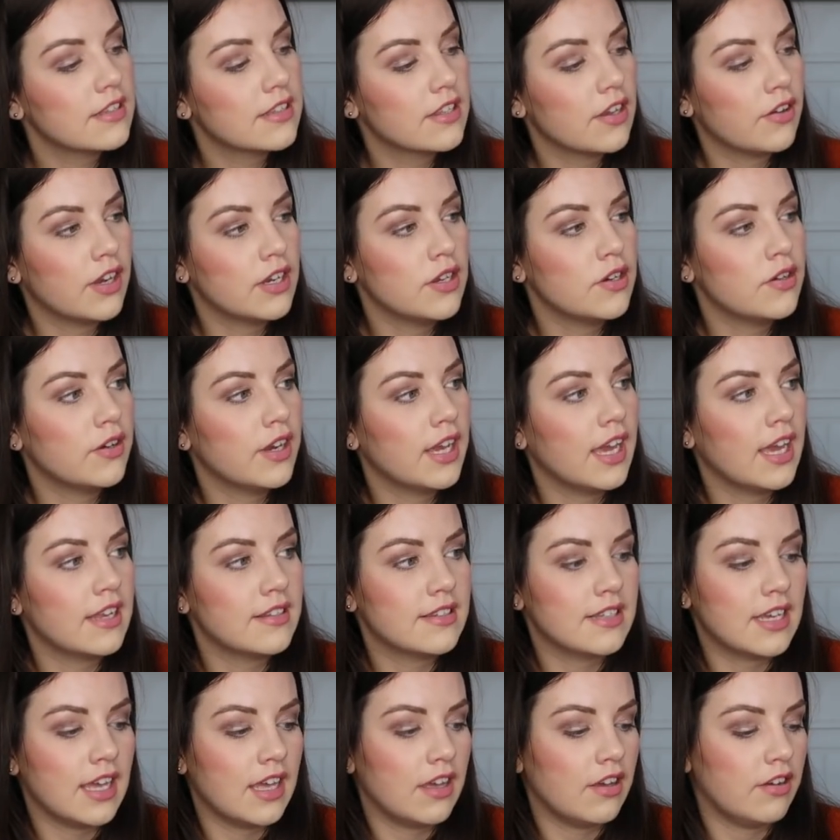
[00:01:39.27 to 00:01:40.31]
so I knew I
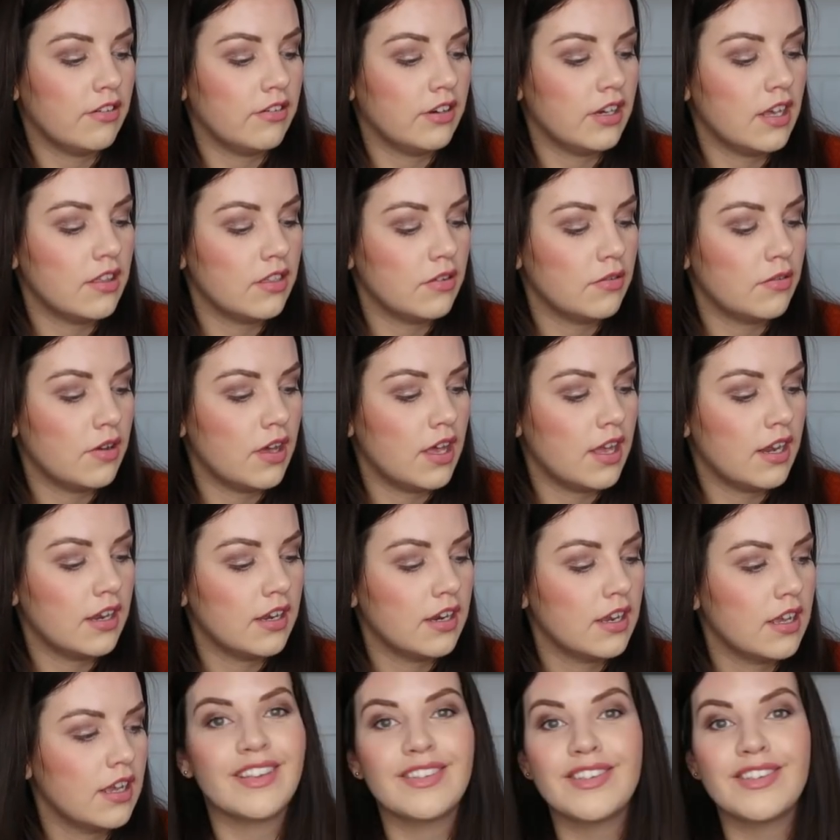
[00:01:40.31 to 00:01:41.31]
had to get her another one.